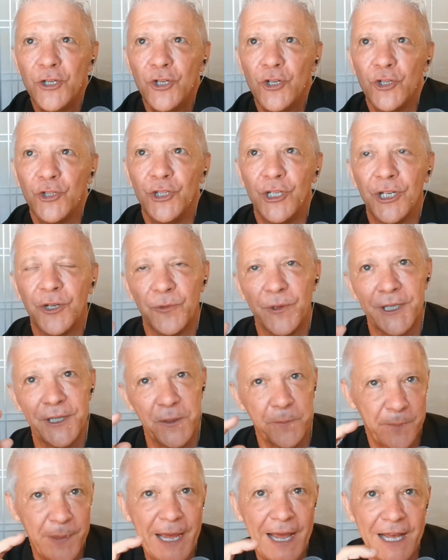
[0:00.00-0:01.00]
in
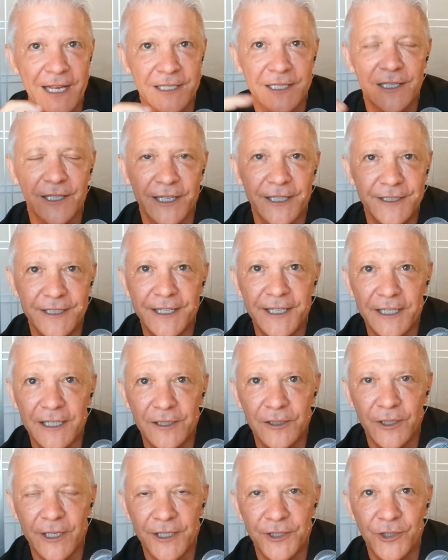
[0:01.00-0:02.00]
the past, like, data
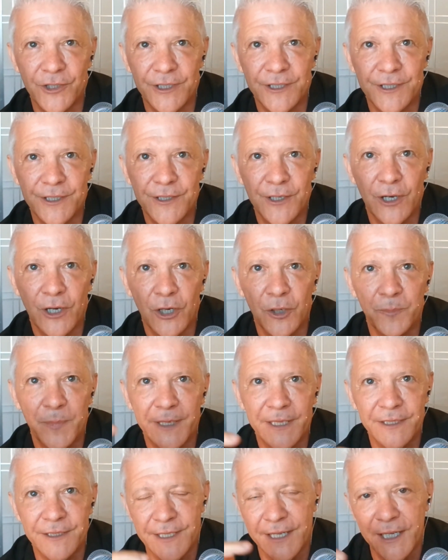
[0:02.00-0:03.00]
collections all
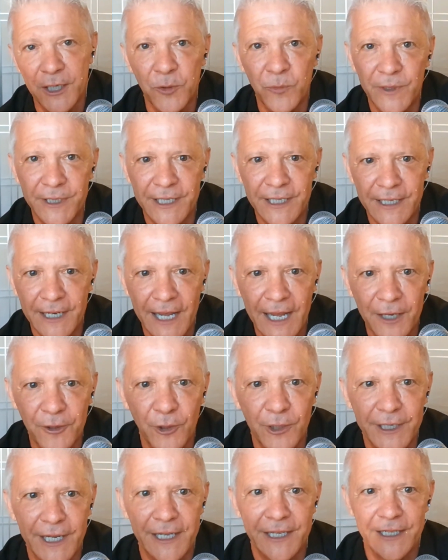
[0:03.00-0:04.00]
been data we can
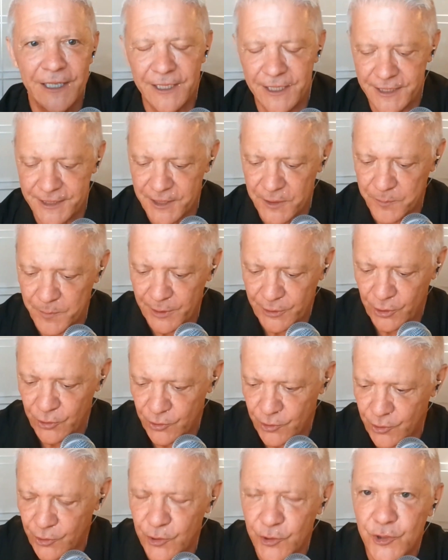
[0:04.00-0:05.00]
aggregate, and he said, but
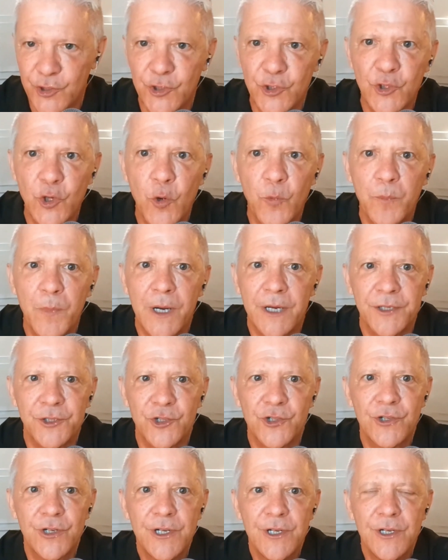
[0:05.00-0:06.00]
there's so
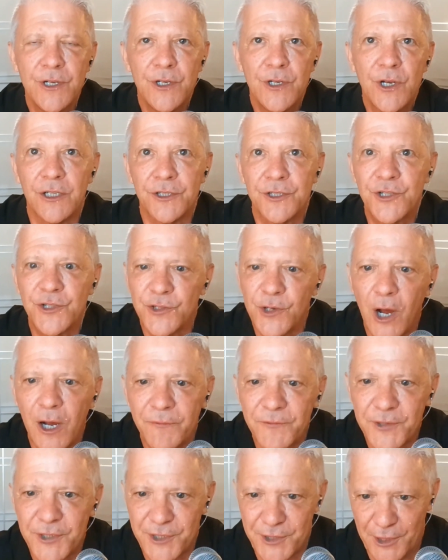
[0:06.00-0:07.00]
much
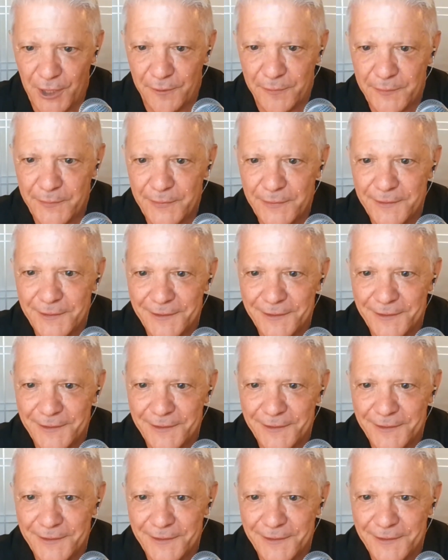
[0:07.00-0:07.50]
soft stuff,